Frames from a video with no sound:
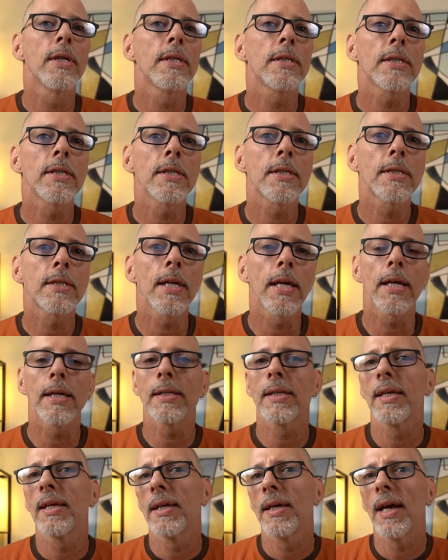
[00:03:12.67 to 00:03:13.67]
succinct,
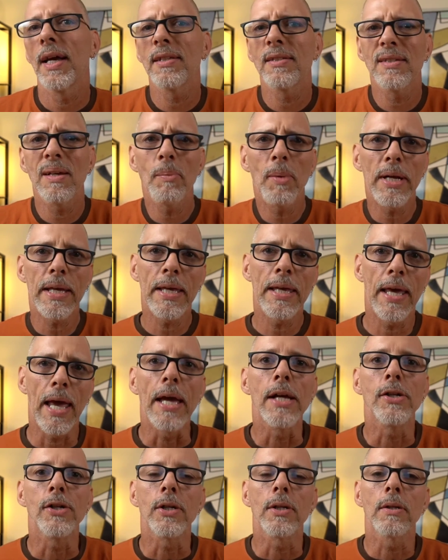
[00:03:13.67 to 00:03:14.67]
and somewhat
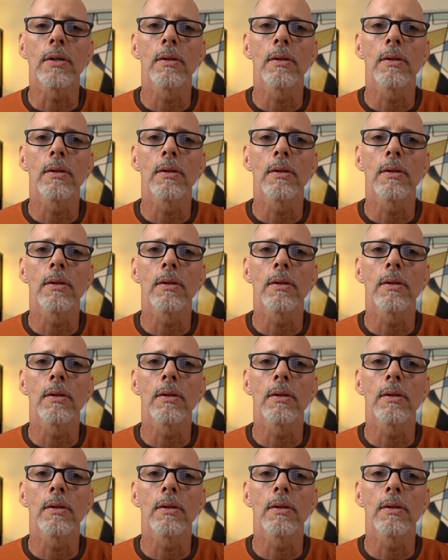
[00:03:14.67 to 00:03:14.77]
engaging.